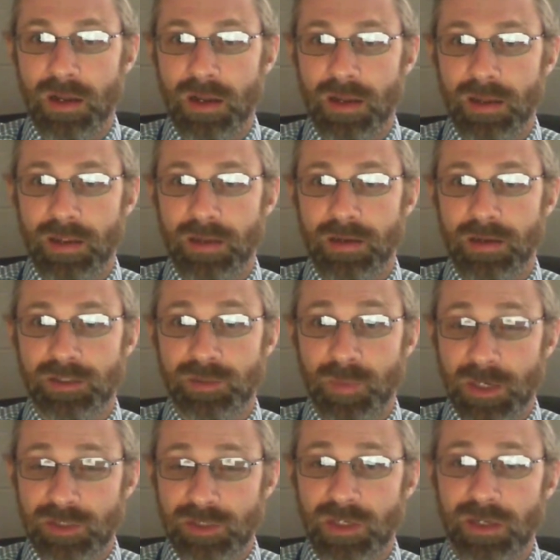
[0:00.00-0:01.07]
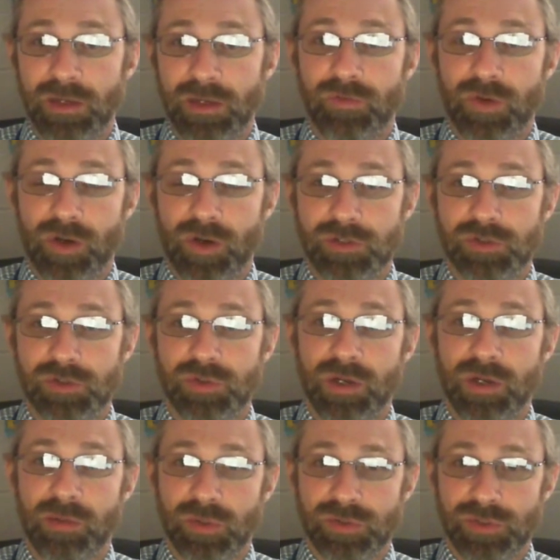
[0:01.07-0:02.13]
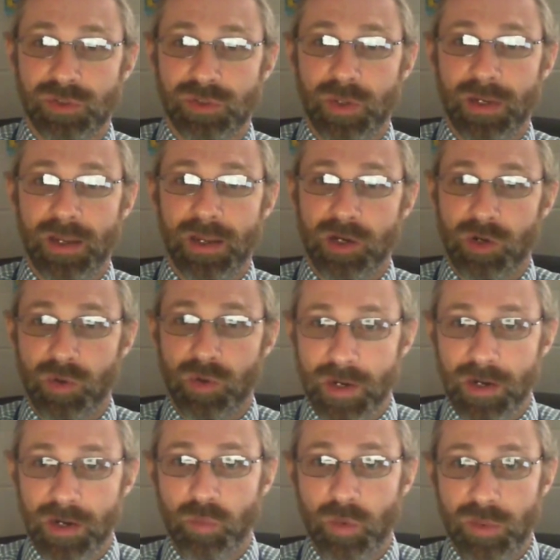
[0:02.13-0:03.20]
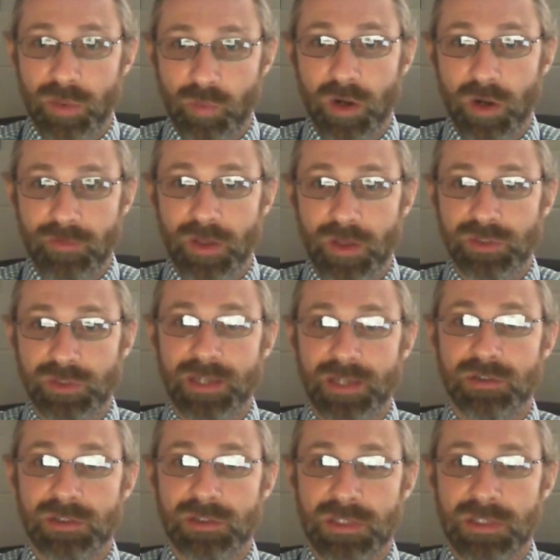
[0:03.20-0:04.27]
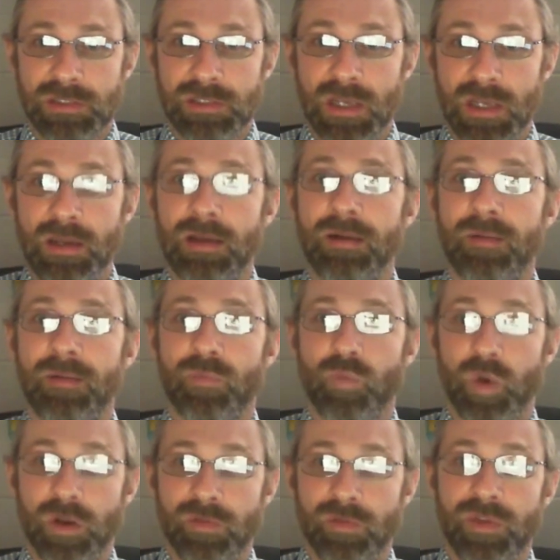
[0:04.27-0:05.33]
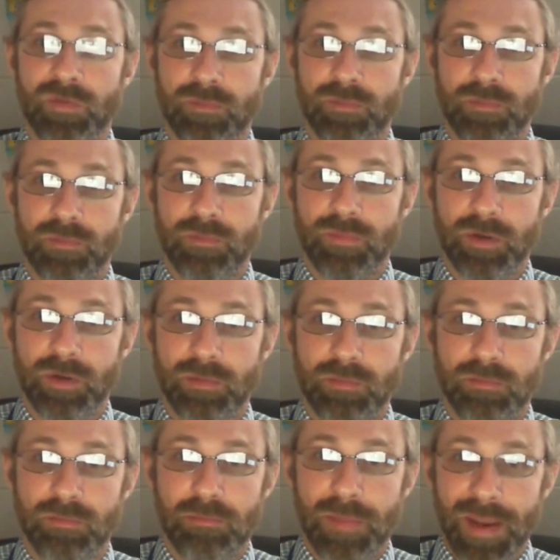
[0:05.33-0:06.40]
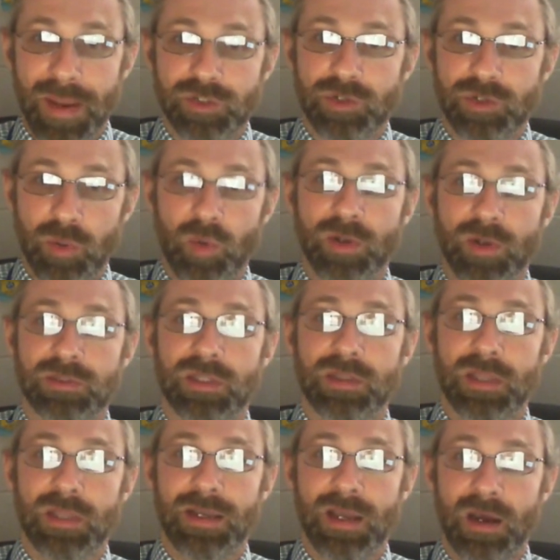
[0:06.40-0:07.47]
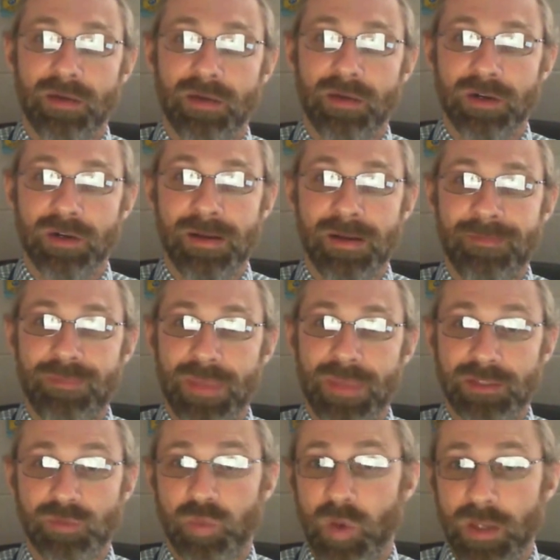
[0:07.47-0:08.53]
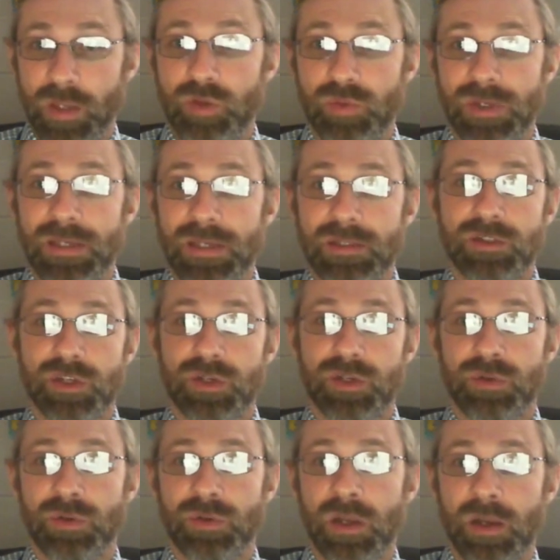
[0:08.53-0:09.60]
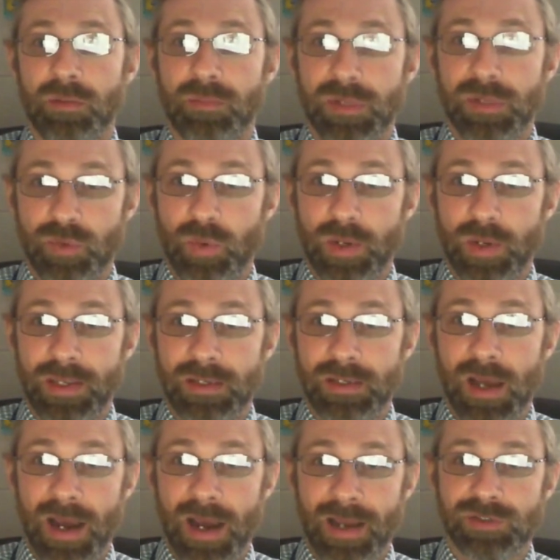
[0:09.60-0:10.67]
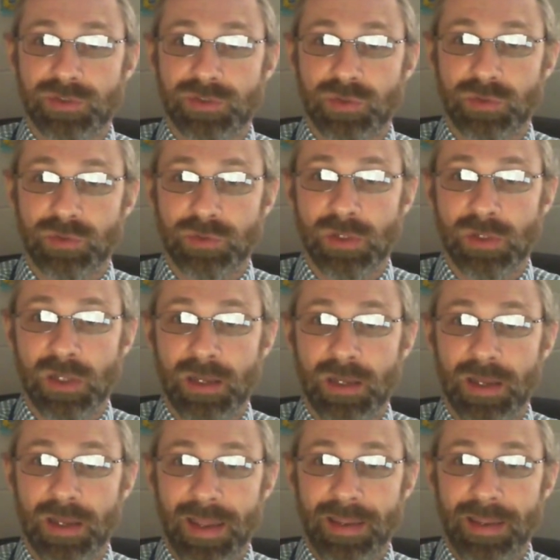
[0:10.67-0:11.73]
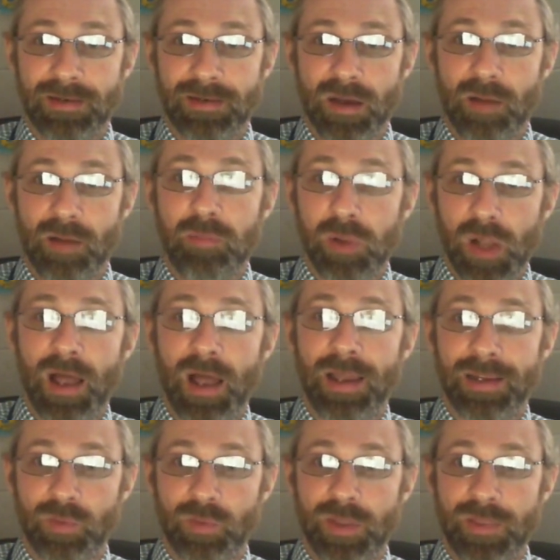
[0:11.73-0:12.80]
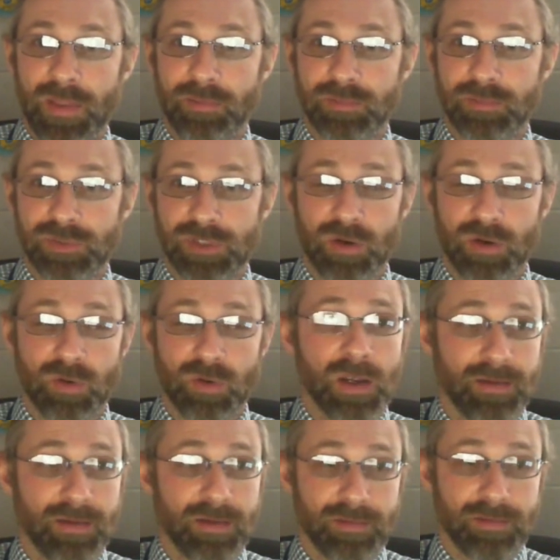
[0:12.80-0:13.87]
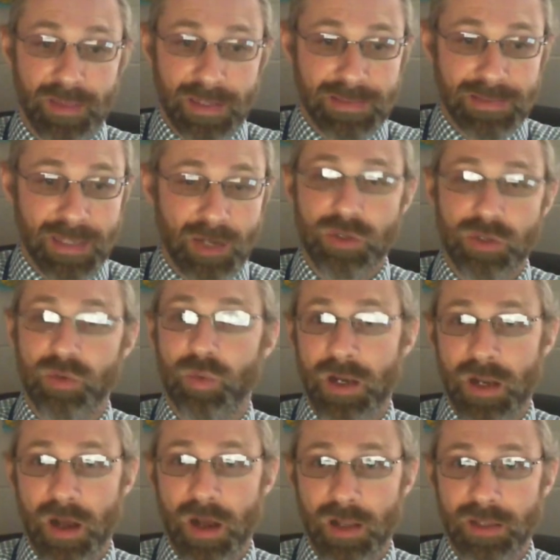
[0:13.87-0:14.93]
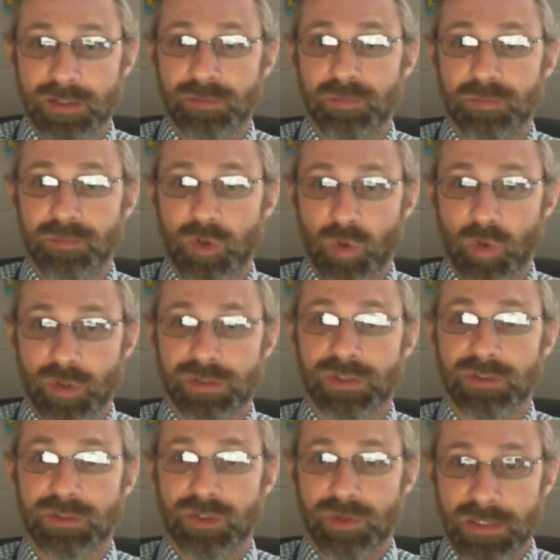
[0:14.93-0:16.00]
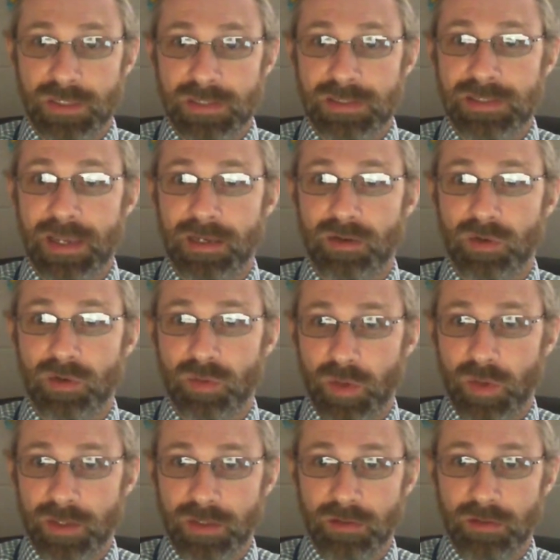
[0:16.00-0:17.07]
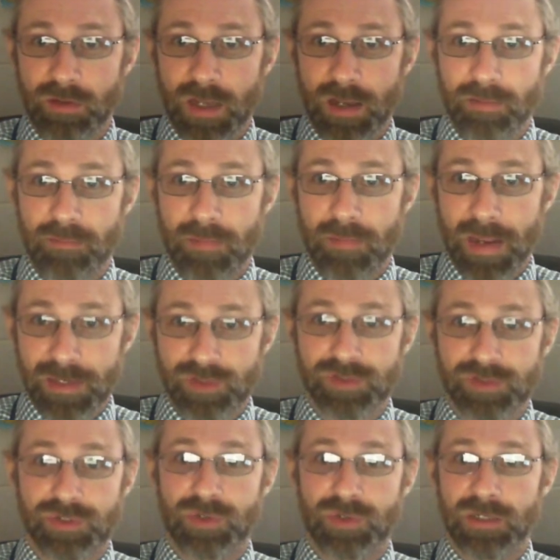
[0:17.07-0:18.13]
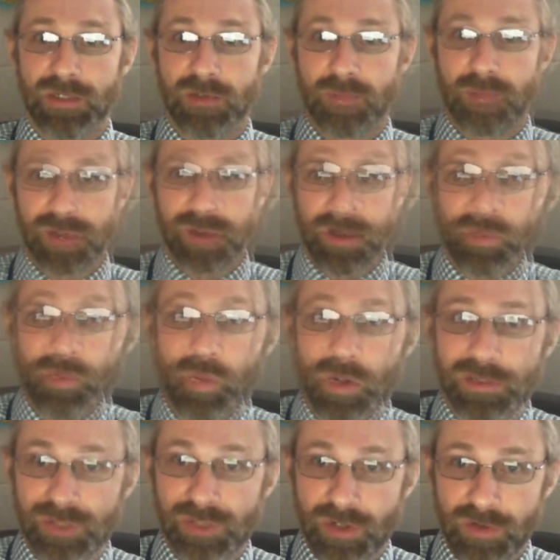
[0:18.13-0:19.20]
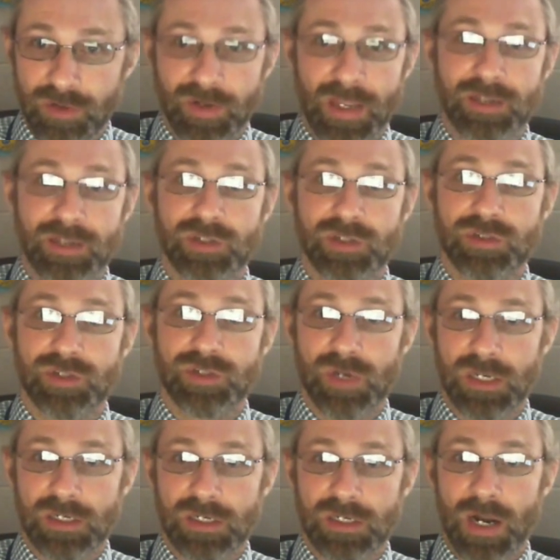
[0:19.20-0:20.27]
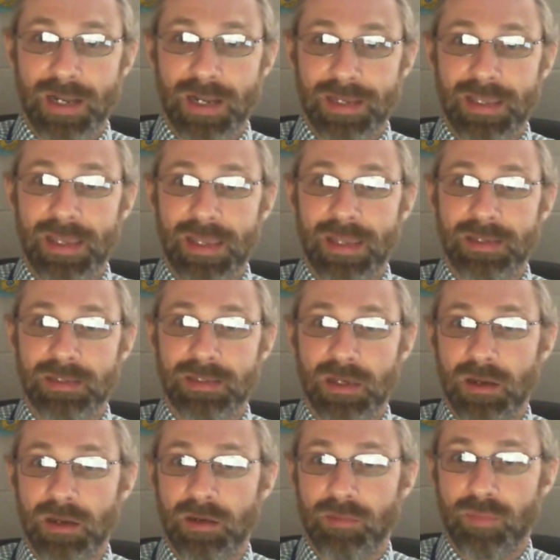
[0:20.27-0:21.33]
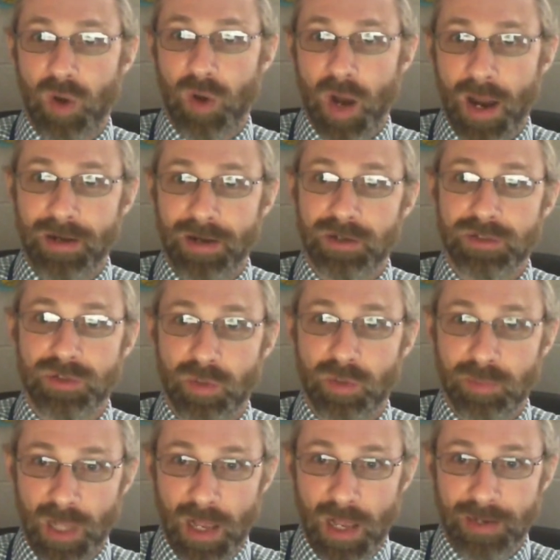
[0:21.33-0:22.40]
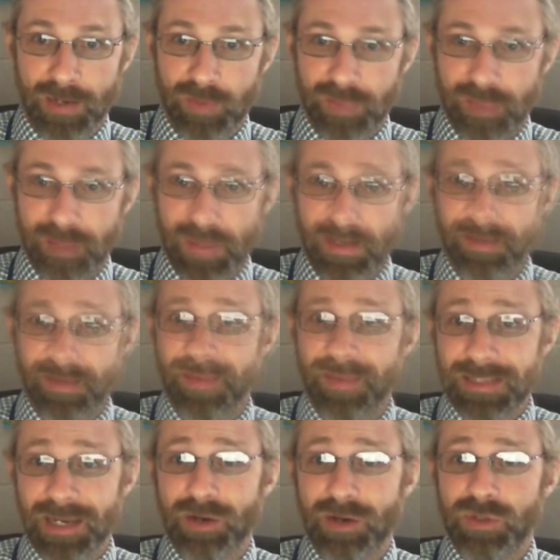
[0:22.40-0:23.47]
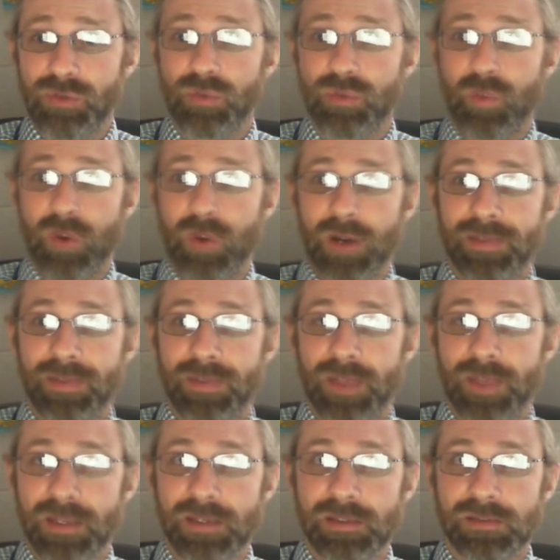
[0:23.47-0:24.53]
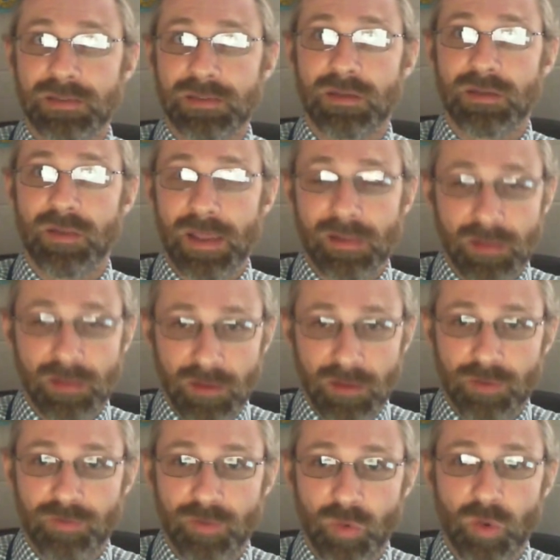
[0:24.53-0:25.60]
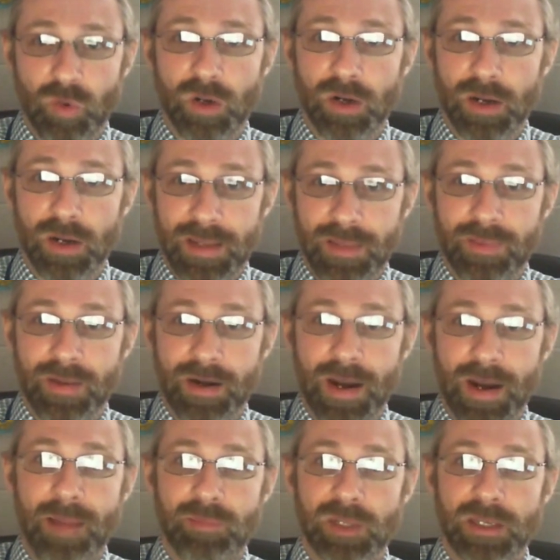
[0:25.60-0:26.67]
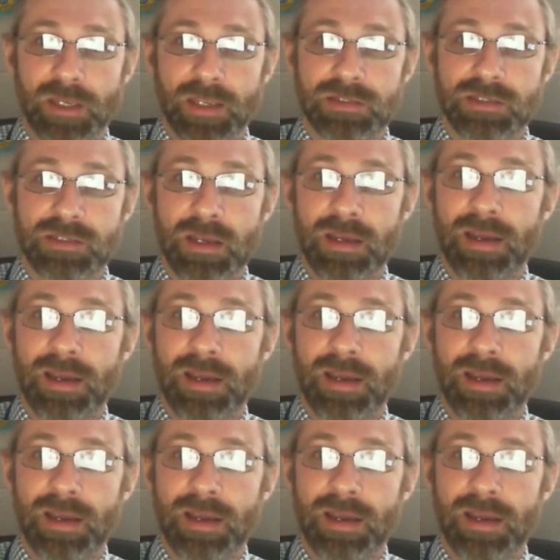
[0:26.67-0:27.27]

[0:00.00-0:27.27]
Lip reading: And especially if you're interested in pursuing a career with one of those agencies, one of the major points that they cover is what you need to do between high school and applying with them. So they tell you what college courses you need to take or what majors you need to pursue, what certifications you need to try to get prior to applying with them. They tell you what things they look for in their applicants.